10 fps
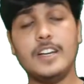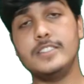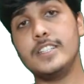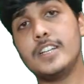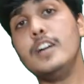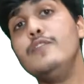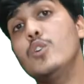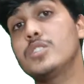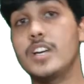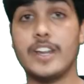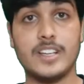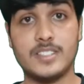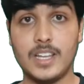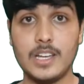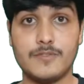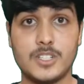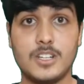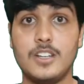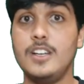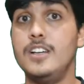The third force here is the lift.
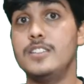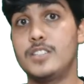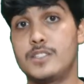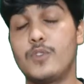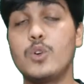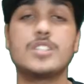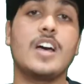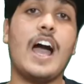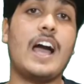This force